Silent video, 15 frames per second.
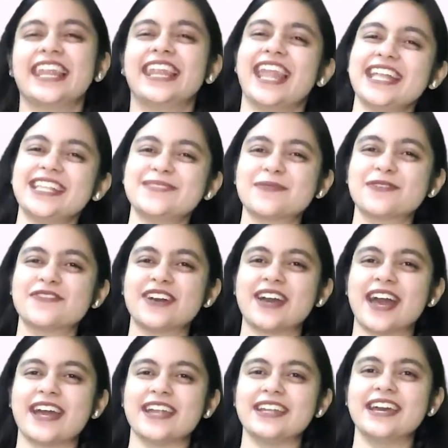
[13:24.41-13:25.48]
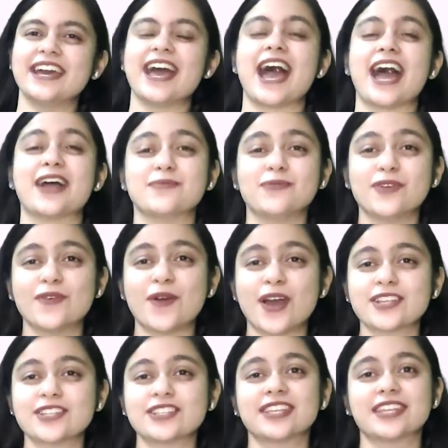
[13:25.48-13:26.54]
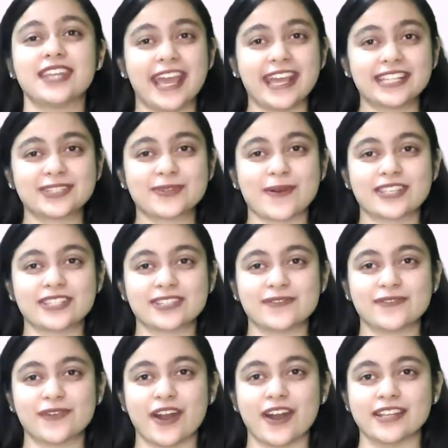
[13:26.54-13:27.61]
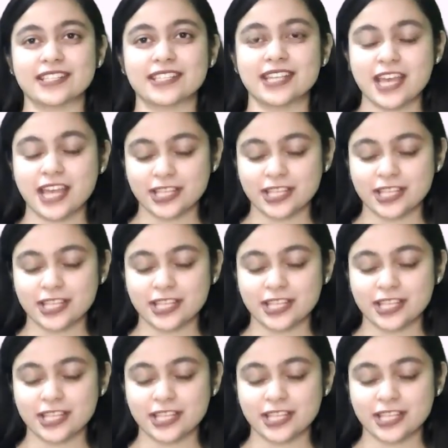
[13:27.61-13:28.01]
Let's move ahead and move on to the next question first.